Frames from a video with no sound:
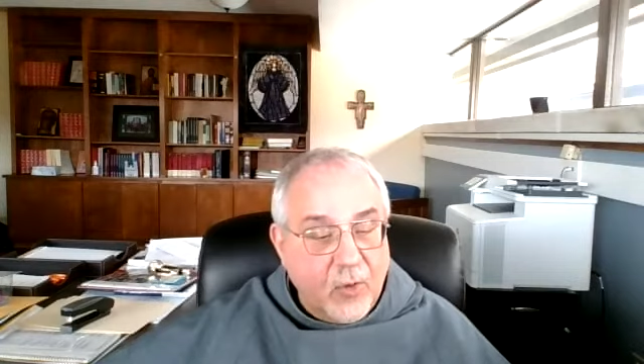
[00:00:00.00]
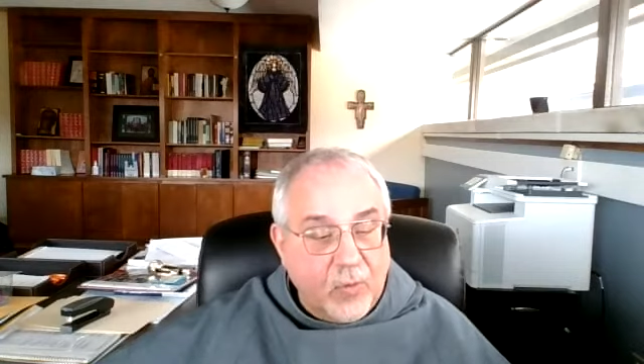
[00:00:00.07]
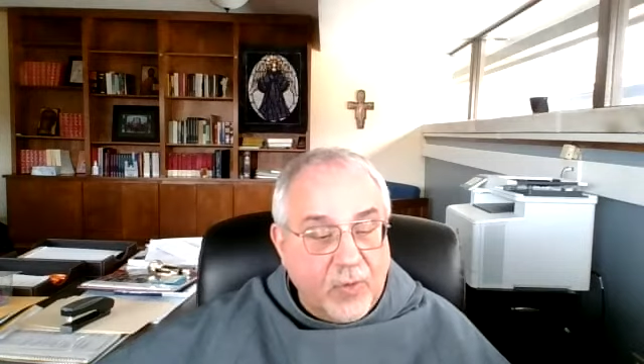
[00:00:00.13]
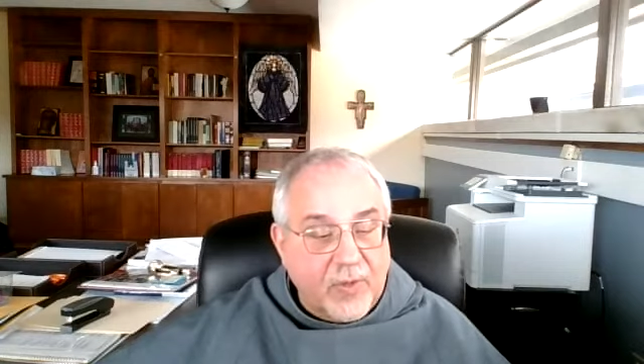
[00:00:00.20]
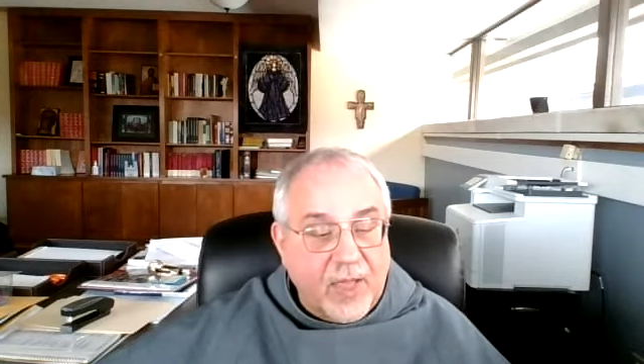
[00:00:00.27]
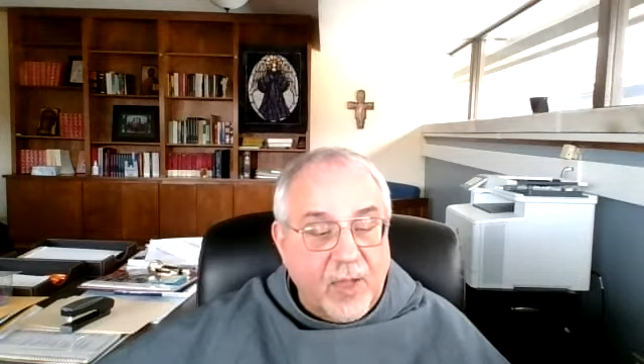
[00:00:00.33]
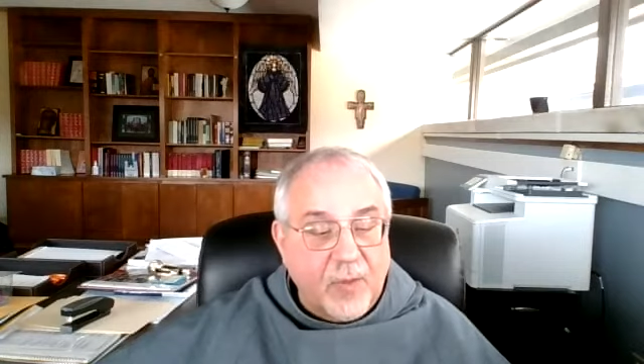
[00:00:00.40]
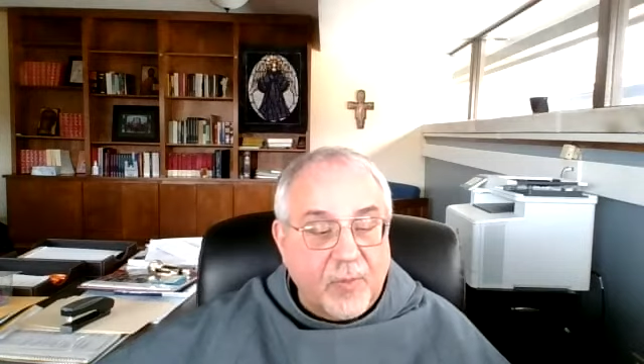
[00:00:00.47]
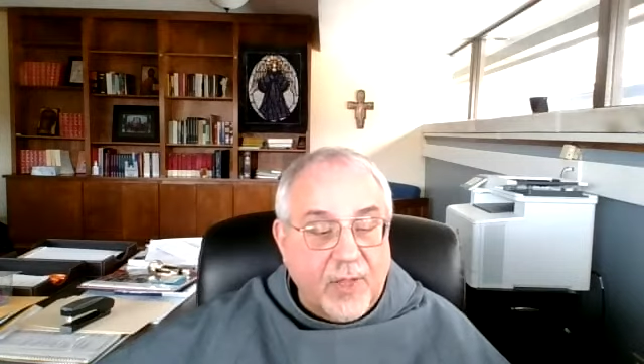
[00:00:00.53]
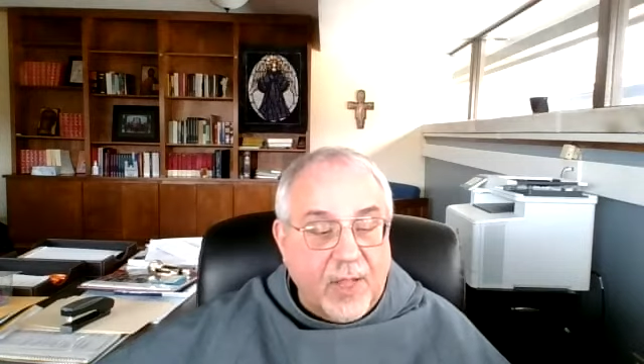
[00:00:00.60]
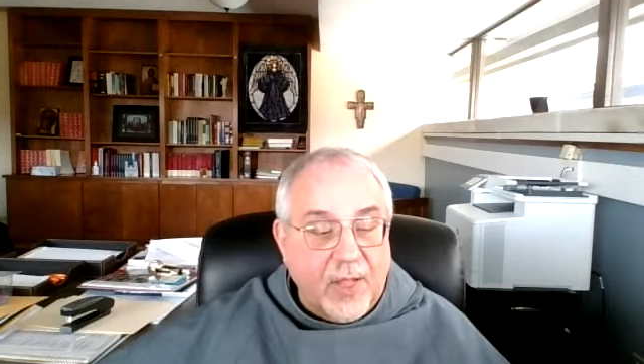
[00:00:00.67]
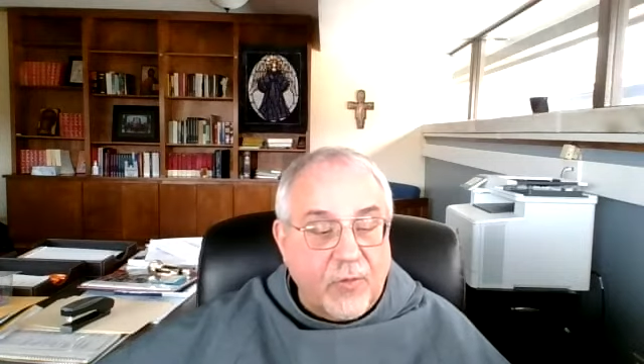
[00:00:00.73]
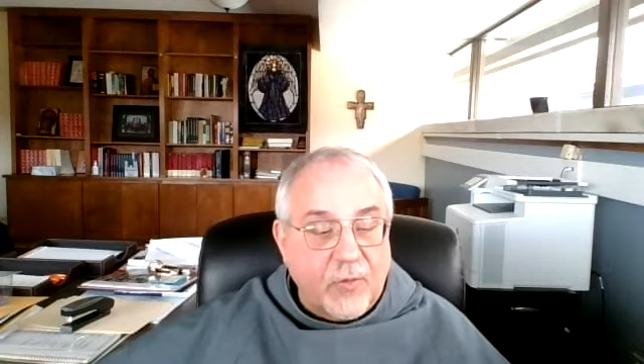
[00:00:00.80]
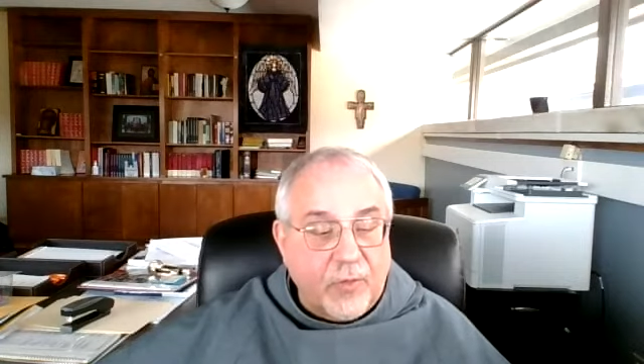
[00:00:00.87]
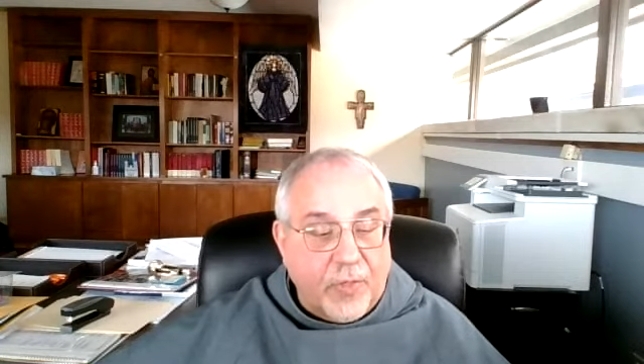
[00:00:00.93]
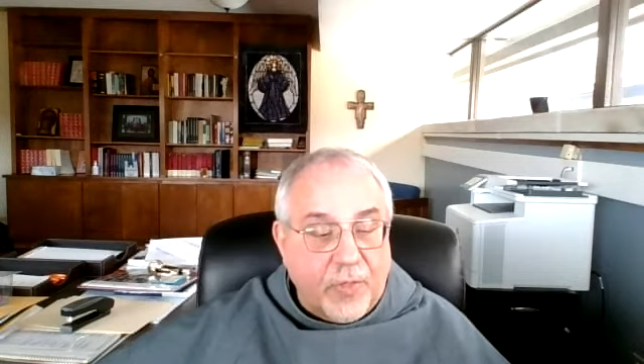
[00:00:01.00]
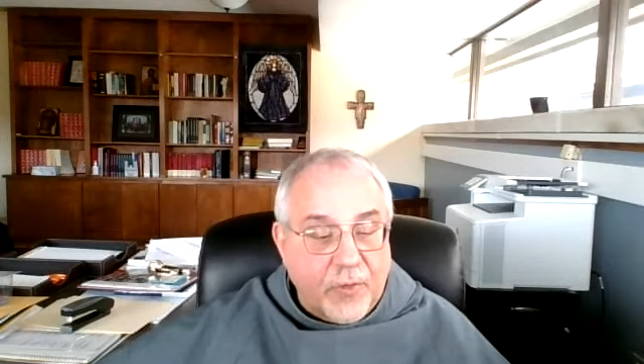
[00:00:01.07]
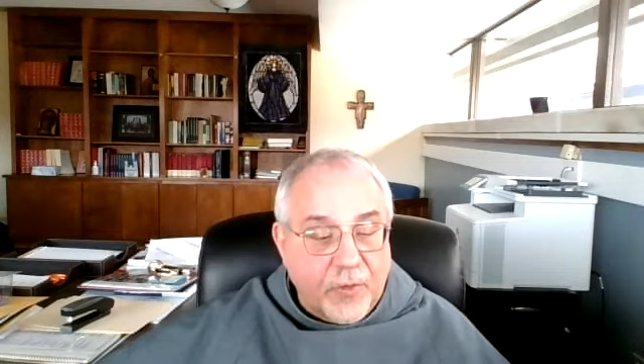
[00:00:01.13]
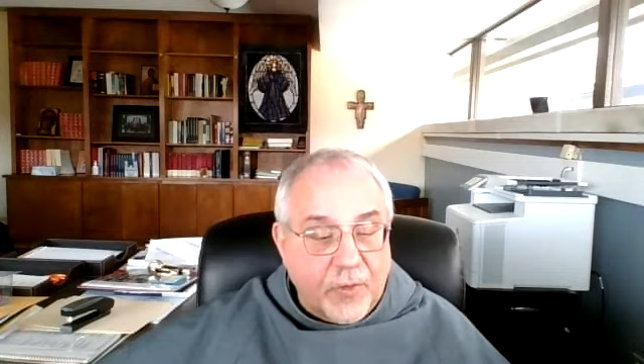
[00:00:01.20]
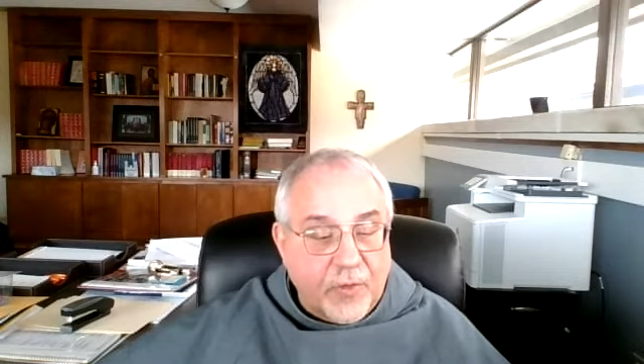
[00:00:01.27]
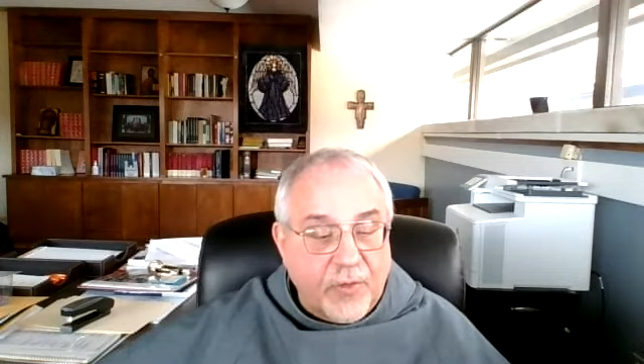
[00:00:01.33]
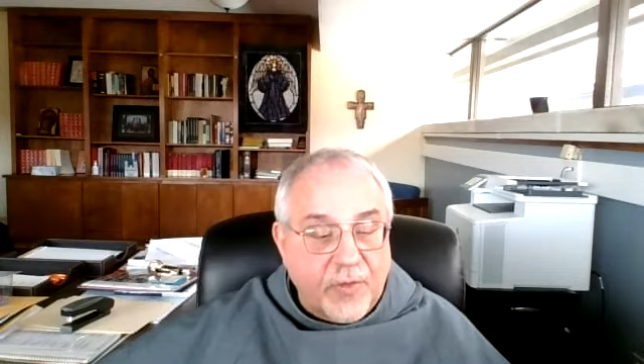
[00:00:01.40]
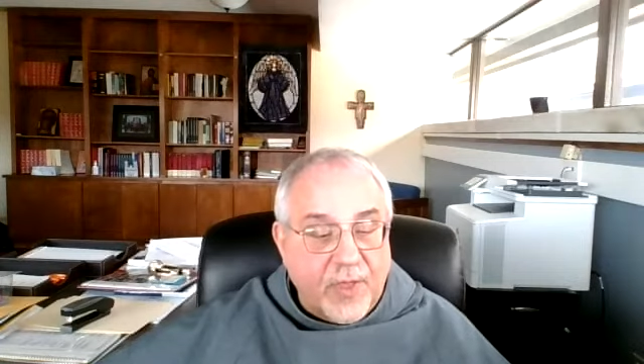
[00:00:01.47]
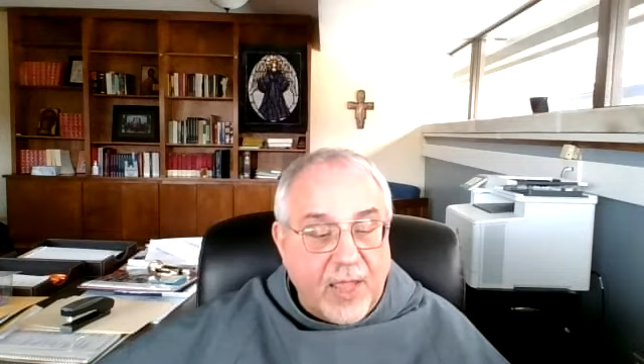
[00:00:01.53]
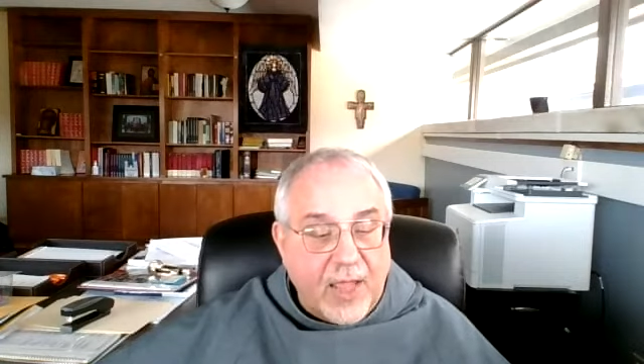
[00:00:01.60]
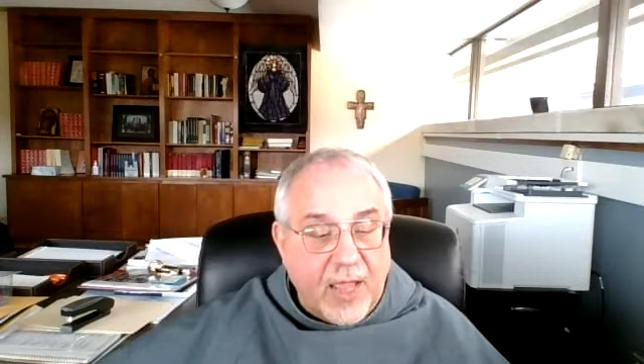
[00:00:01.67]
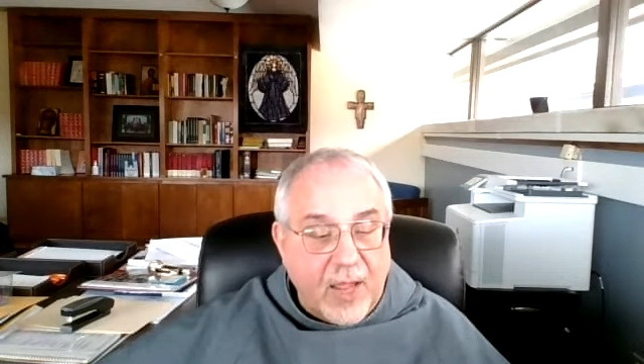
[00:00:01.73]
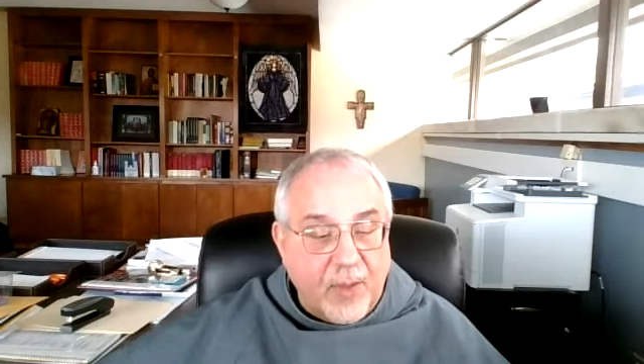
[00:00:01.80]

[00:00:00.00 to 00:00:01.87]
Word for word: will take place on Thursday,